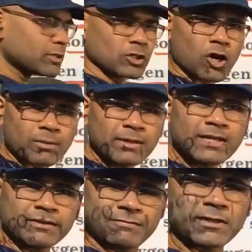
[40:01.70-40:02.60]
normally
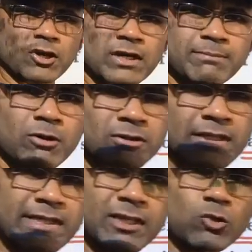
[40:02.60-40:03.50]
if we talk about the
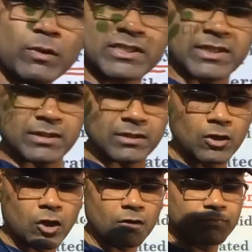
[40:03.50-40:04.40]

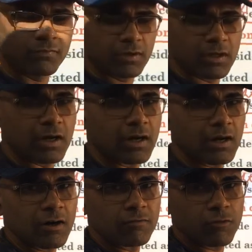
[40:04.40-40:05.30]
equation of
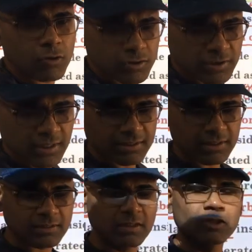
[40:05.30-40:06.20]

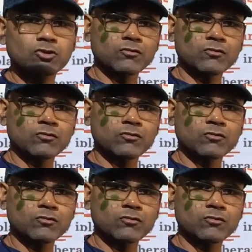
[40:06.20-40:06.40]
photosynthesis, so